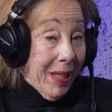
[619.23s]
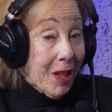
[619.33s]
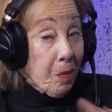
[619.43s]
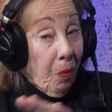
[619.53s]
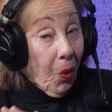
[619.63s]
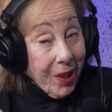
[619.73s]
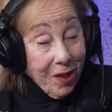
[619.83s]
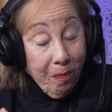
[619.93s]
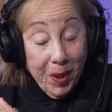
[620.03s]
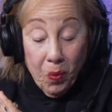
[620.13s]
because
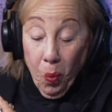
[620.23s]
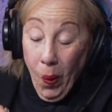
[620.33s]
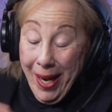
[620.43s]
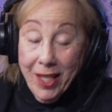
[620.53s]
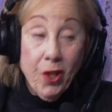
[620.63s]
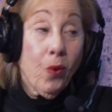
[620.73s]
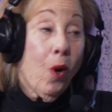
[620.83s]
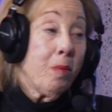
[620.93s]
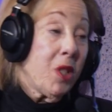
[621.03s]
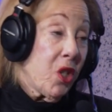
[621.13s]
boards have been way too
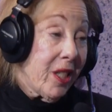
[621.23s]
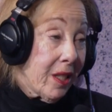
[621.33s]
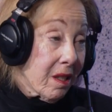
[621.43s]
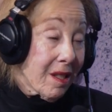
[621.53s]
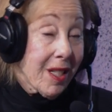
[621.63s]
homogeneous.